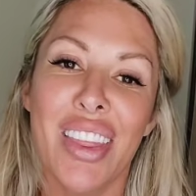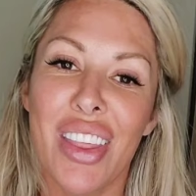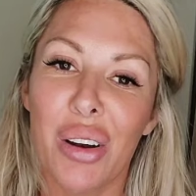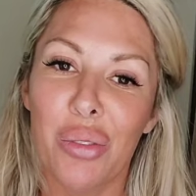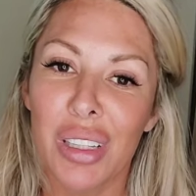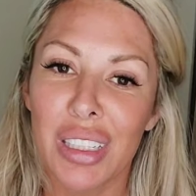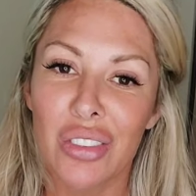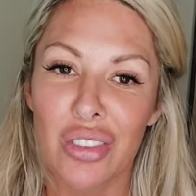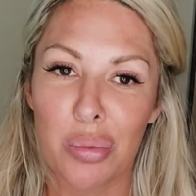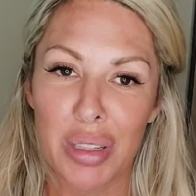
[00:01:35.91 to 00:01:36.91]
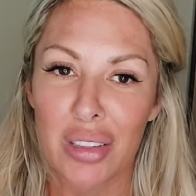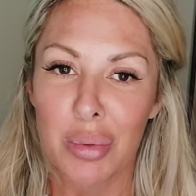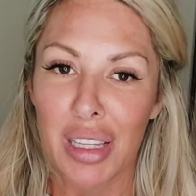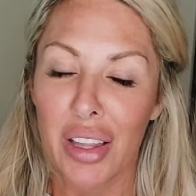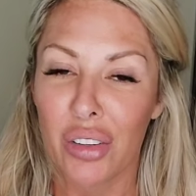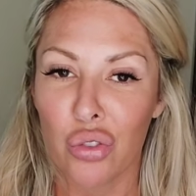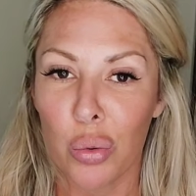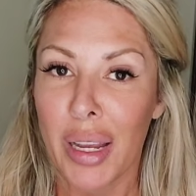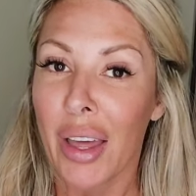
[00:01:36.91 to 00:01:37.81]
that really just brings me a lot of joy.